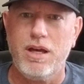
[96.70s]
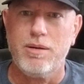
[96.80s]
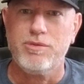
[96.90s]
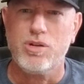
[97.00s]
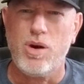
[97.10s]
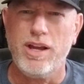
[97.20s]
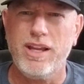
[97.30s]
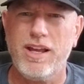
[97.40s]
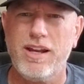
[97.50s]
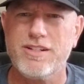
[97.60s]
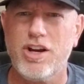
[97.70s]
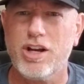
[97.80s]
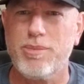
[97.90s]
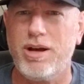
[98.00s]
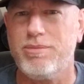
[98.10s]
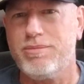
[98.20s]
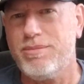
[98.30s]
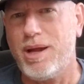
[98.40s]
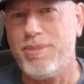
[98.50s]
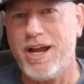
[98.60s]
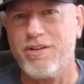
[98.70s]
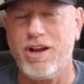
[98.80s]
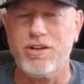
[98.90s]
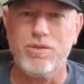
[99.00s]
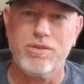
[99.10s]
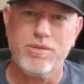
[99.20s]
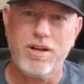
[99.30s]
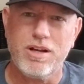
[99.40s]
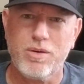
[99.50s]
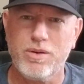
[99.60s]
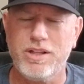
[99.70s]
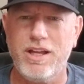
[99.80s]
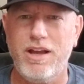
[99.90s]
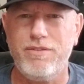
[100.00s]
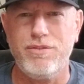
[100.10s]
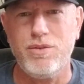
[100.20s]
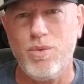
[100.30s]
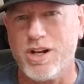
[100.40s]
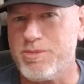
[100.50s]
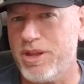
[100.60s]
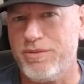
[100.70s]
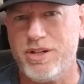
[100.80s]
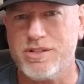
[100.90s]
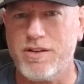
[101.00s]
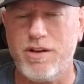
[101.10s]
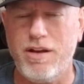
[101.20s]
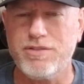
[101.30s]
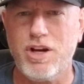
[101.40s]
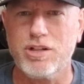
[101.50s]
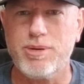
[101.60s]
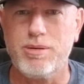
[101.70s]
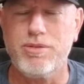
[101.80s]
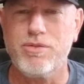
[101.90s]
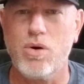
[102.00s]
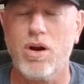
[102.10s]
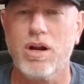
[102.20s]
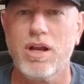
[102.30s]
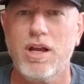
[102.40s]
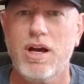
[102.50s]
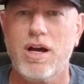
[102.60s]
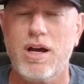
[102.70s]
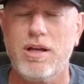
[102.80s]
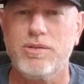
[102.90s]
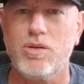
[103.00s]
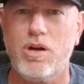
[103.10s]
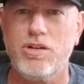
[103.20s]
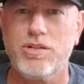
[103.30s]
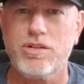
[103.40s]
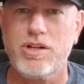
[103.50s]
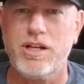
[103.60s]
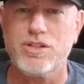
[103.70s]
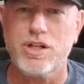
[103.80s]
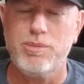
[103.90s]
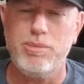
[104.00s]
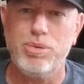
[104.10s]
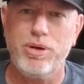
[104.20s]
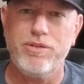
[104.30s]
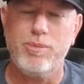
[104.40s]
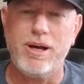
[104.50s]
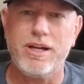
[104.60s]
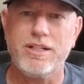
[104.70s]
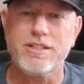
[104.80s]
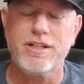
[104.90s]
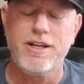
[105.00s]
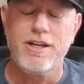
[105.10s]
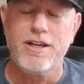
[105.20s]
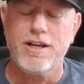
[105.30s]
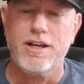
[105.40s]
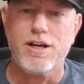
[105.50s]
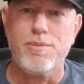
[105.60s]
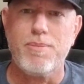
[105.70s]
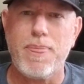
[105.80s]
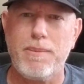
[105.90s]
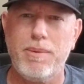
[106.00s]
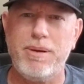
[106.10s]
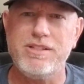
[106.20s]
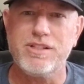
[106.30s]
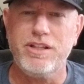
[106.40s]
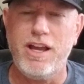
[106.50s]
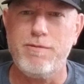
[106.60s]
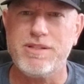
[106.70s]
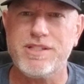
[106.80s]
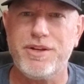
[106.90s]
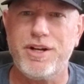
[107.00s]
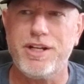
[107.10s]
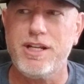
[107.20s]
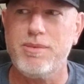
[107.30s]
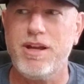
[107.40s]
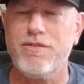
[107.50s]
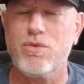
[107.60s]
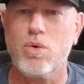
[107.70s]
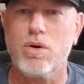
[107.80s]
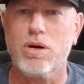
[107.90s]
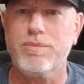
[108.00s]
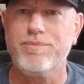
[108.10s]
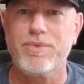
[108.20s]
So I can kind of talk about my background quickly. If you've watched my other videos, I've talked about it before. So I'll just kind of try to be brief about it. But basically, I've been selling on eBay for